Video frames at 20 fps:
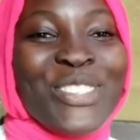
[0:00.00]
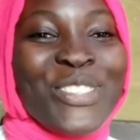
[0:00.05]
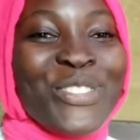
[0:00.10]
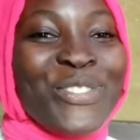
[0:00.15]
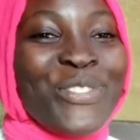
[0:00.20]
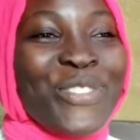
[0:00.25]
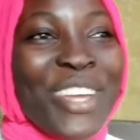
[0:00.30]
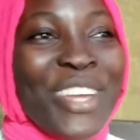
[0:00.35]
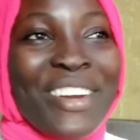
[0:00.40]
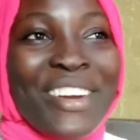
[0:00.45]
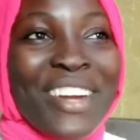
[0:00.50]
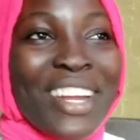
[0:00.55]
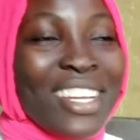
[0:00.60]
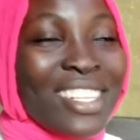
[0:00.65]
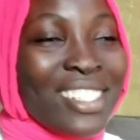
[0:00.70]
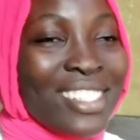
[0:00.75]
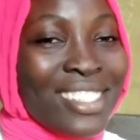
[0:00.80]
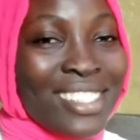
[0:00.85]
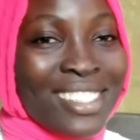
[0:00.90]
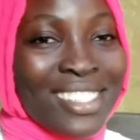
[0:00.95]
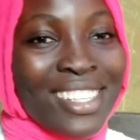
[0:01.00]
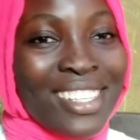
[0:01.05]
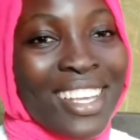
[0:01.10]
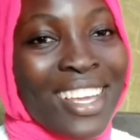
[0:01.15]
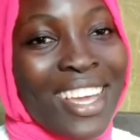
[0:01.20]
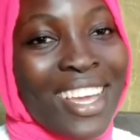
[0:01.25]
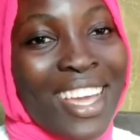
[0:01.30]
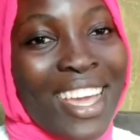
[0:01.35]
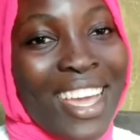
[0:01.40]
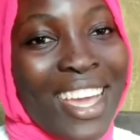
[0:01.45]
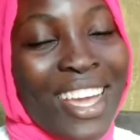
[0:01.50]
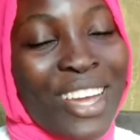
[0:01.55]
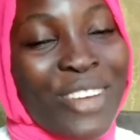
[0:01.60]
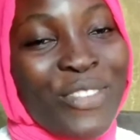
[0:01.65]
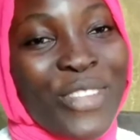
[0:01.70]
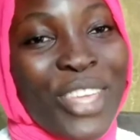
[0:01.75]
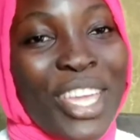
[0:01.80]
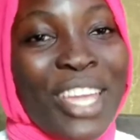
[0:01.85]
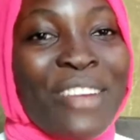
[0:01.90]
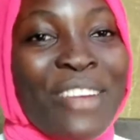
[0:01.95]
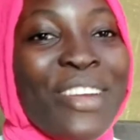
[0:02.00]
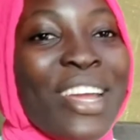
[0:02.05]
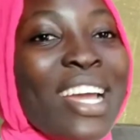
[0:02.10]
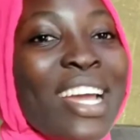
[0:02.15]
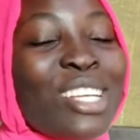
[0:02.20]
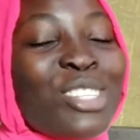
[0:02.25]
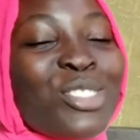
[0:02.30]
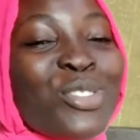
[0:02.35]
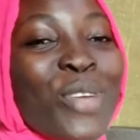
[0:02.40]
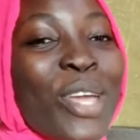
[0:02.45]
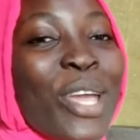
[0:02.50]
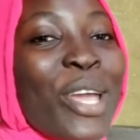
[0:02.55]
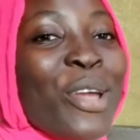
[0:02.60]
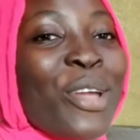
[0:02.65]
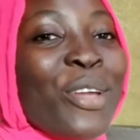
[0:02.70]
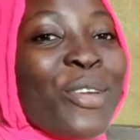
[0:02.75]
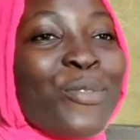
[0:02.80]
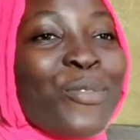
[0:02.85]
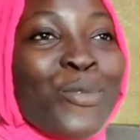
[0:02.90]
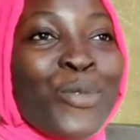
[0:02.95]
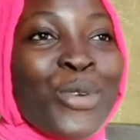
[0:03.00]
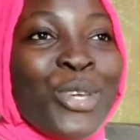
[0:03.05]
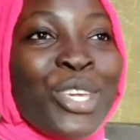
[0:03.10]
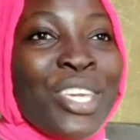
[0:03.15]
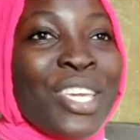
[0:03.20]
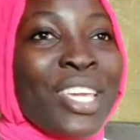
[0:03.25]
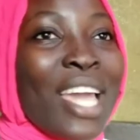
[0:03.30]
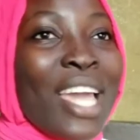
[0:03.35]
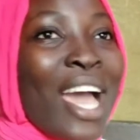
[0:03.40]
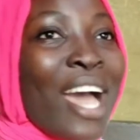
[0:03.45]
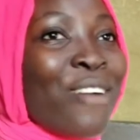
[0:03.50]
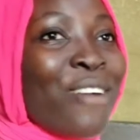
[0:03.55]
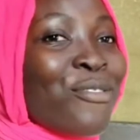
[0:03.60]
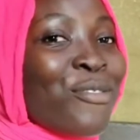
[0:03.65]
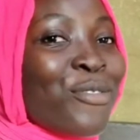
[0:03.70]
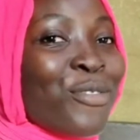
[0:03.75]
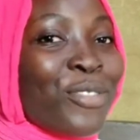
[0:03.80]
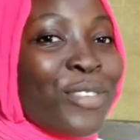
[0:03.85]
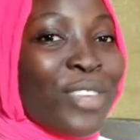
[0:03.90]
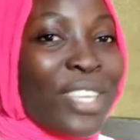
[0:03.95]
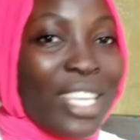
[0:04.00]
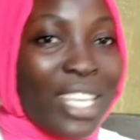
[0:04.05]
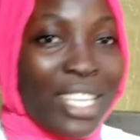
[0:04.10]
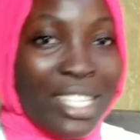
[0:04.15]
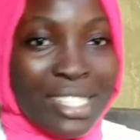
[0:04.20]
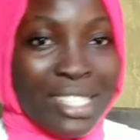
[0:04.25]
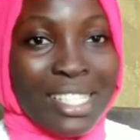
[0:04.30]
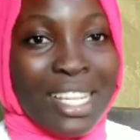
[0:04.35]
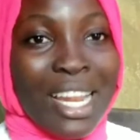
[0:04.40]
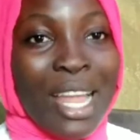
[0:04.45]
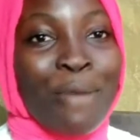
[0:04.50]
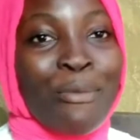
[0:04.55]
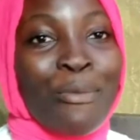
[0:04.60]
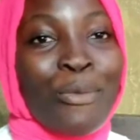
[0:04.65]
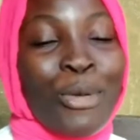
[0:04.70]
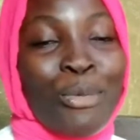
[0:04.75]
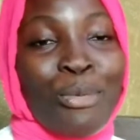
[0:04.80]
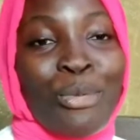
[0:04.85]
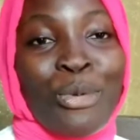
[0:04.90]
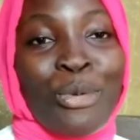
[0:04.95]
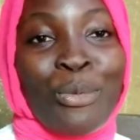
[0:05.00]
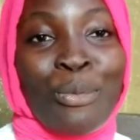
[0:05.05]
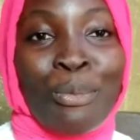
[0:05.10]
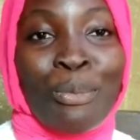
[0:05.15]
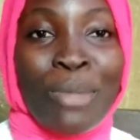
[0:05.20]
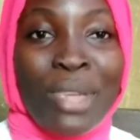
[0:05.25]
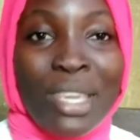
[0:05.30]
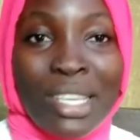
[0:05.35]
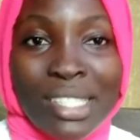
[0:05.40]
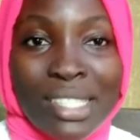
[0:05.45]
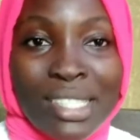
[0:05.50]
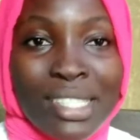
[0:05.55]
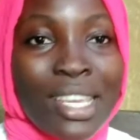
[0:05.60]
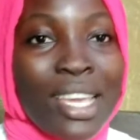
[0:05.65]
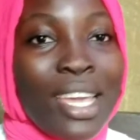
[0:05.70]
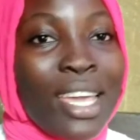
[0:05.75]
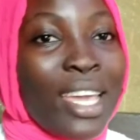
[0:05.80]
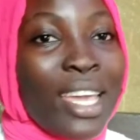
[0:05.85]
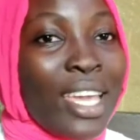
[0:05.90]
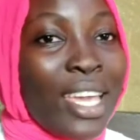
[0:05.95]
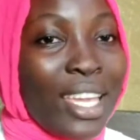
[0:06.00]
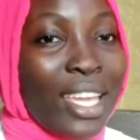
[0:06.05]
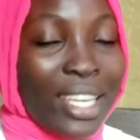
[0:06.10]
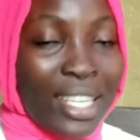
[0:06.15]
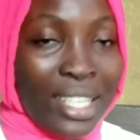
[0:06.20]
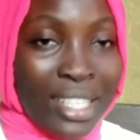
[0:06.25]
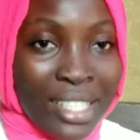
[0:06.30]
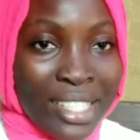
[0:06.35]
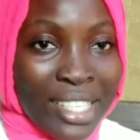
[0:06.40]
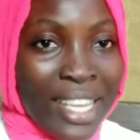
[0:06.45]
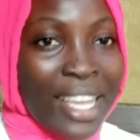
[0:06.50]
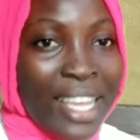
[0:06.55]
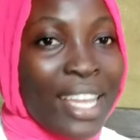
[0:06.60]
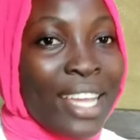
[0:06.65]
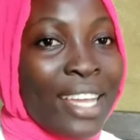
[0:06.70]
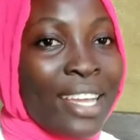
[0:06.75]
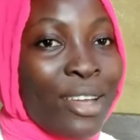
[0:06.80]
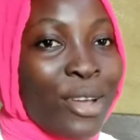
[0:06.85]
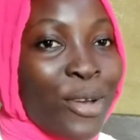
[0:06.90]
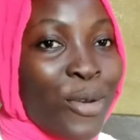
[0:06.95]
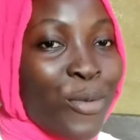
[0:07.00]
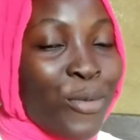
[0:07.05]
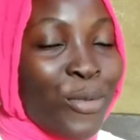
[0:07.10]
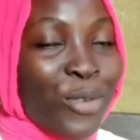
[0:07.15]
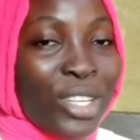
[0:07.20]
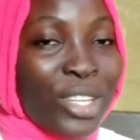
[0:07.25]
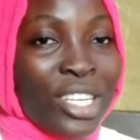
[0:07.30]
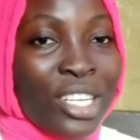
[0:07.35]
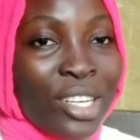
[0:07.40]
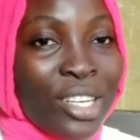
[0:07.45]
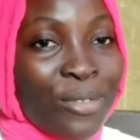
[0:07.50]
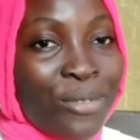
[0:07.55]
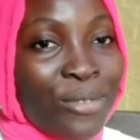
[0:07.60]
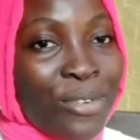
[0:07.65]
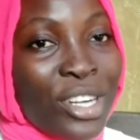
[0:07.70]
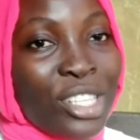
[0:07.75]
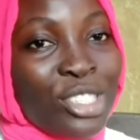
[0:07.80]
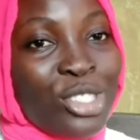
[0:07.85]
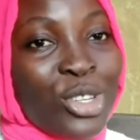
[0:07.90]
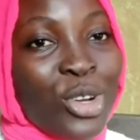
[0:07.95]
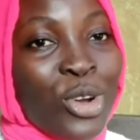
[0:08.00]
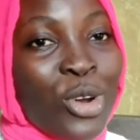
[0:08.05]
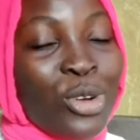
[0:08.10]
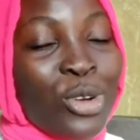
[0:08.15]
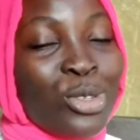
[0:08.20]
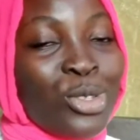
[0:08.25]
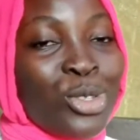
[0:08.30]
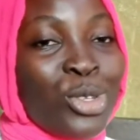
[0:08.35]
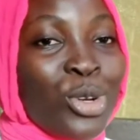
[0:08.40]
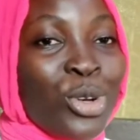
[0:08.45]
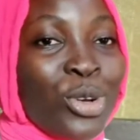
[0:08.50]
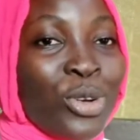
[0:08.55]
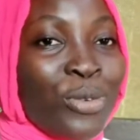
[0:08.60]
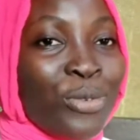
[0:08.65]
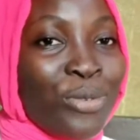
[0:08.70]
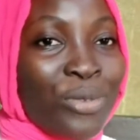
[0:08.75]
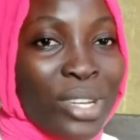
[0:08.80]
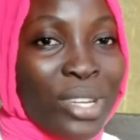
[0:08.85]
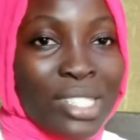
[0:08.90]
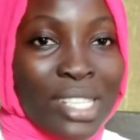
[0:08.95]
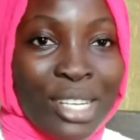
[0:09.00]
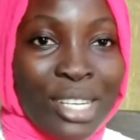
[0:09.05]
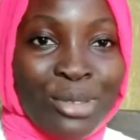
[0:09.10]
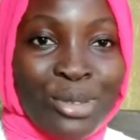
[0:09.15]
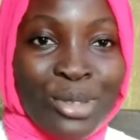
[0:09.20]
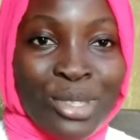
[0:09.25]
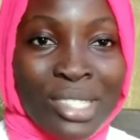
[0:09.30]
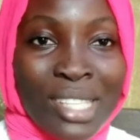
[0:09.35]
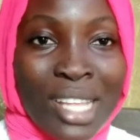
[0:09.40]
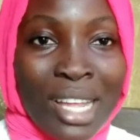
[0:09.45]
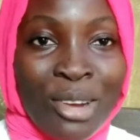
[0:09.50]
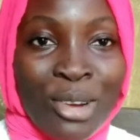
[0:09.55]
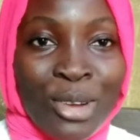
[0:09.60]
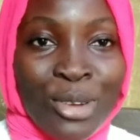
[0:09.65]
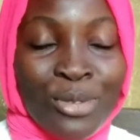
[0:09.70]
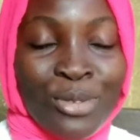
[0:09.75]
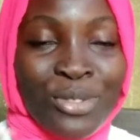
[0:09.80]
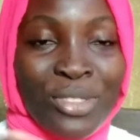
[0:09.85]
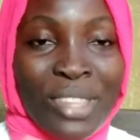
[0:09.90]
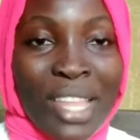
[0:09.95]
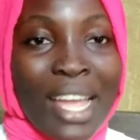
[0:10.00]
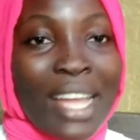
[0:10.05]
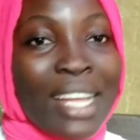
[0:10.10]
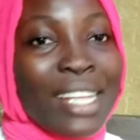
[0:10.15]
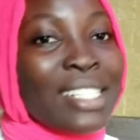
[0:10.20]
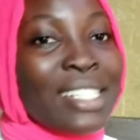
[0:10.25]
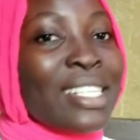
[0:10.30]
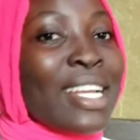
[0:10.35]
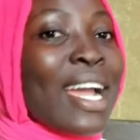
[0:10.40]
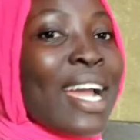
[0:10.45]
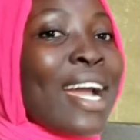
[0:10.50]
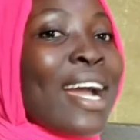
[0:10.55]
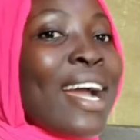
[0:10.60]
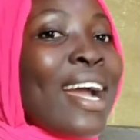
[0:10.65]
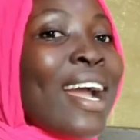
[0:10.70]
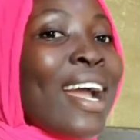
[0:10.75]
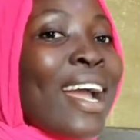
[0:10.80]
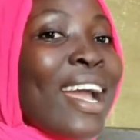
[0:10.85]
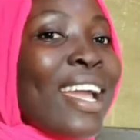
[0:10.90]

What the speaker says: to various areas where we have Islam people mixed in the French culture. French are the ones that love tying their